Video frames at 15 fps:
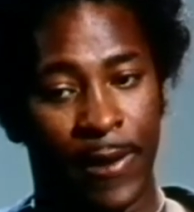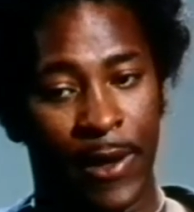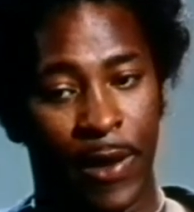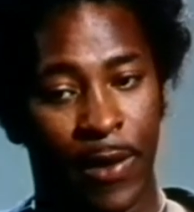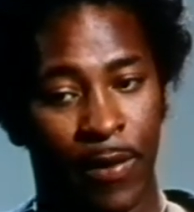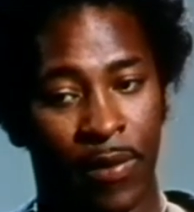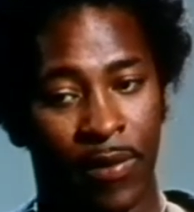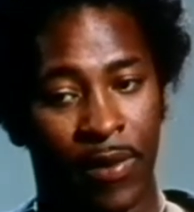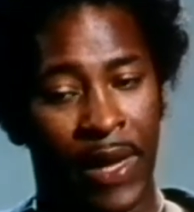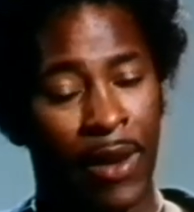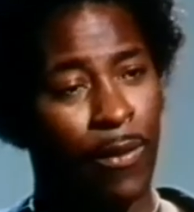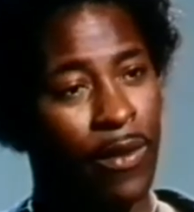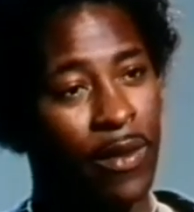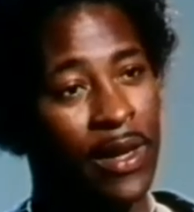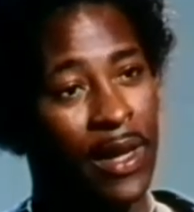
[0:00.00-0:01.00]
You know,
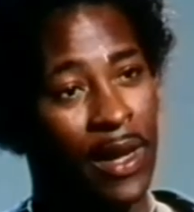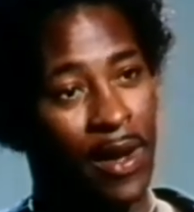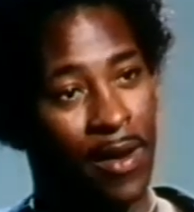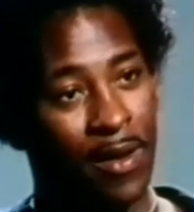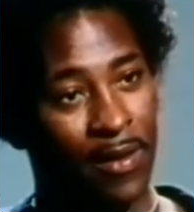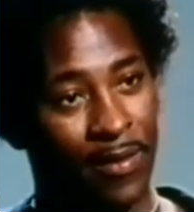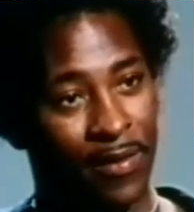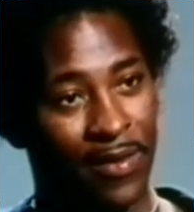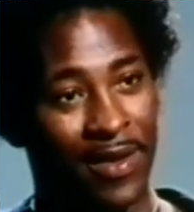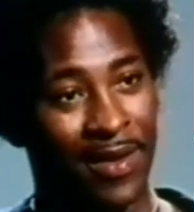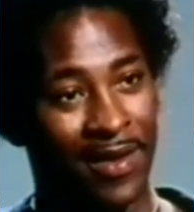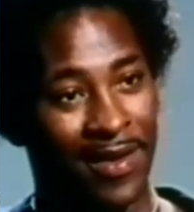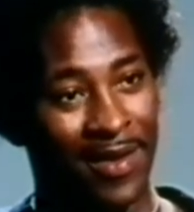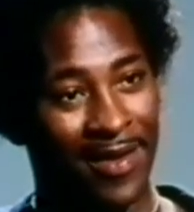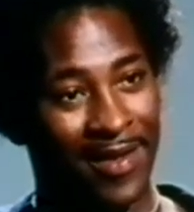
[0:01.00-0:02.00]
like working hard.
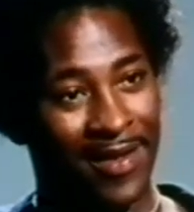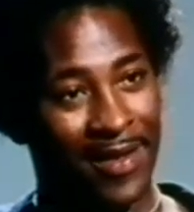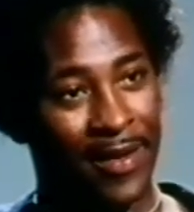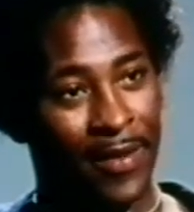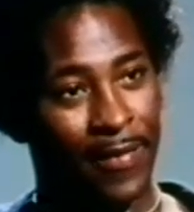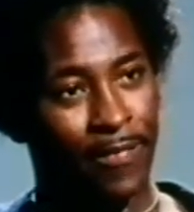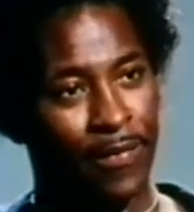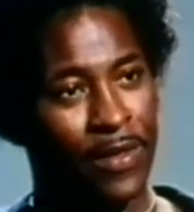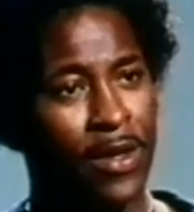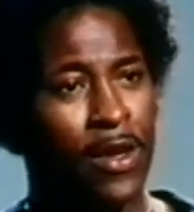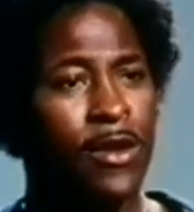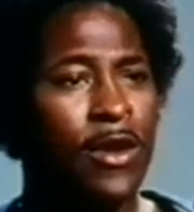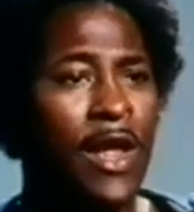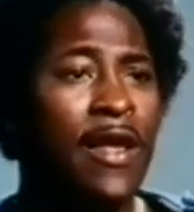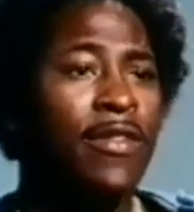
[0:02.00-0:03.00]

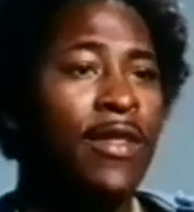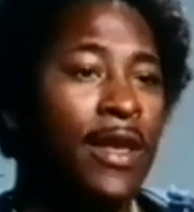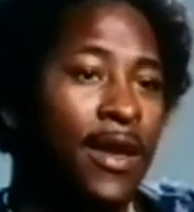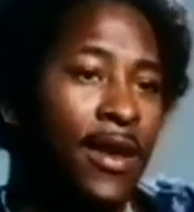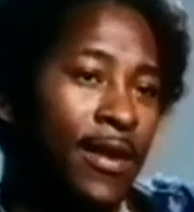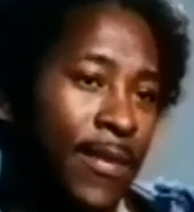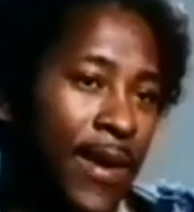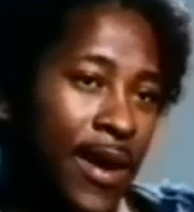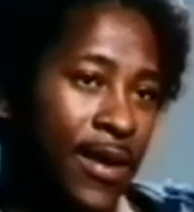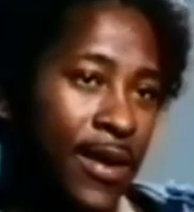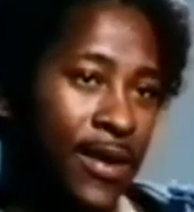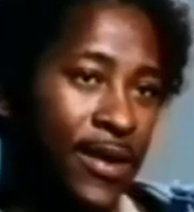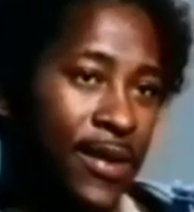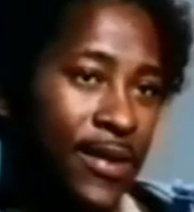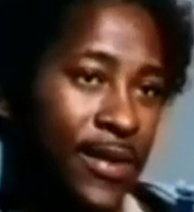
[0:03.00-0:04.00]
Not thinking about
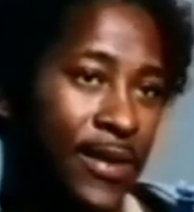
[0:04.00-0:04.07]
it.